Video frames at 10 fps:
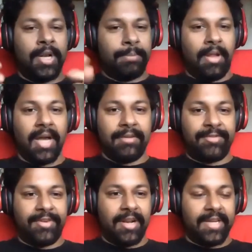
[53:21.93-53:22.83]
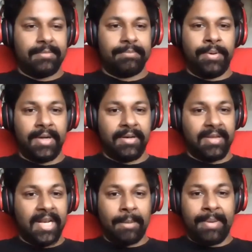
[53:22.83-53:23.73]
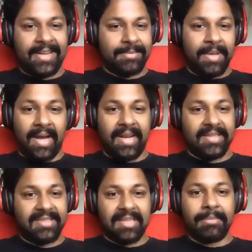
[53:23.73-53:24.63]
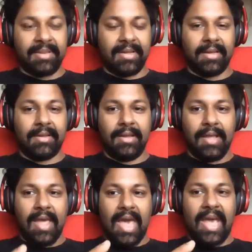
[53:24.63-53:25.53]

Put a blog in front of it, put GitHub pages behind it, something,